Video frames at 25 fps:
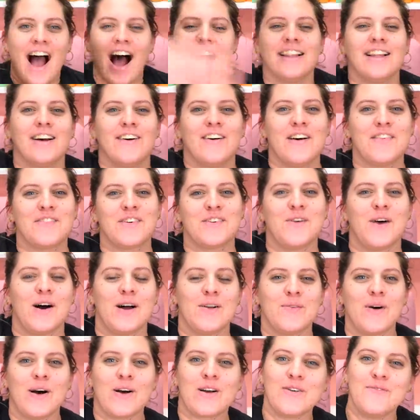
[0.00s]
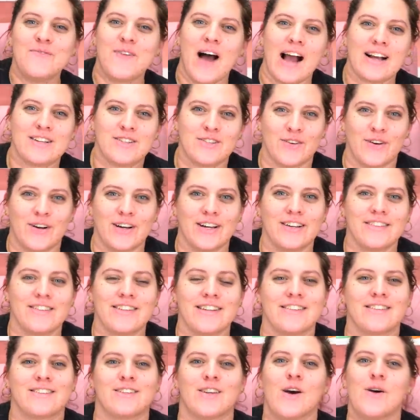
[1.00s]
Hello everyone, welcome back to
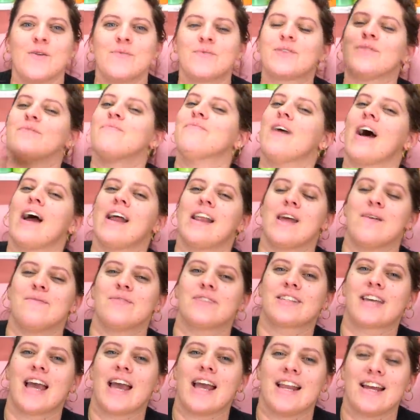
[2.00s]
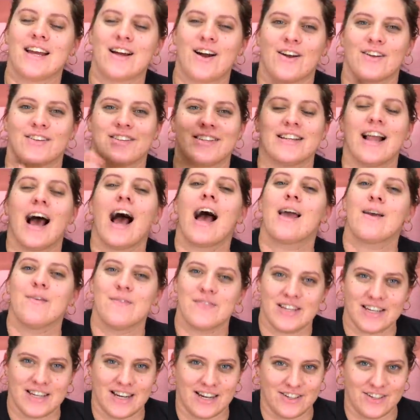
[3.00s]
Royalty Soaps. My name is Katie Carson. I am
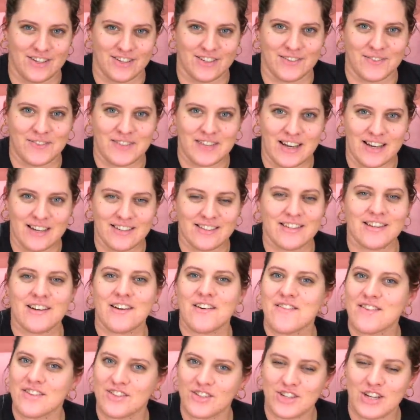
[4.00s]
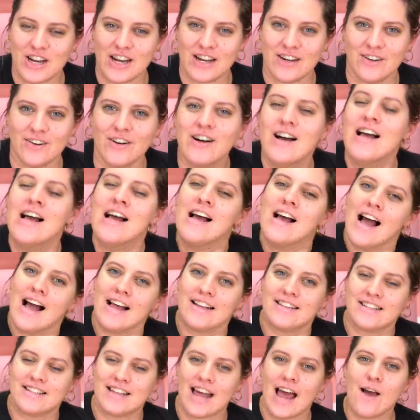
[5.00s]
the Duchess of Suds here at this channel,
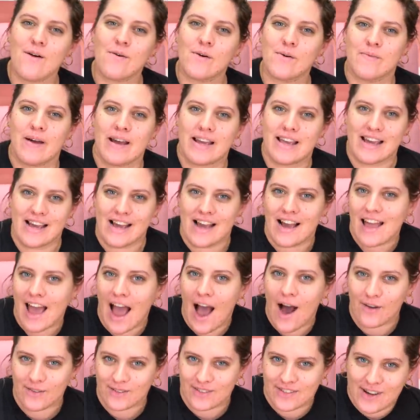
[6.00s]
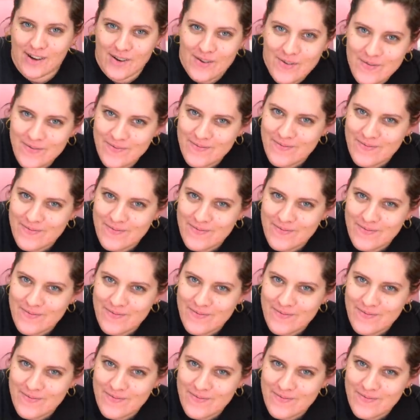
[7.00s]
and today we're making a cow soap.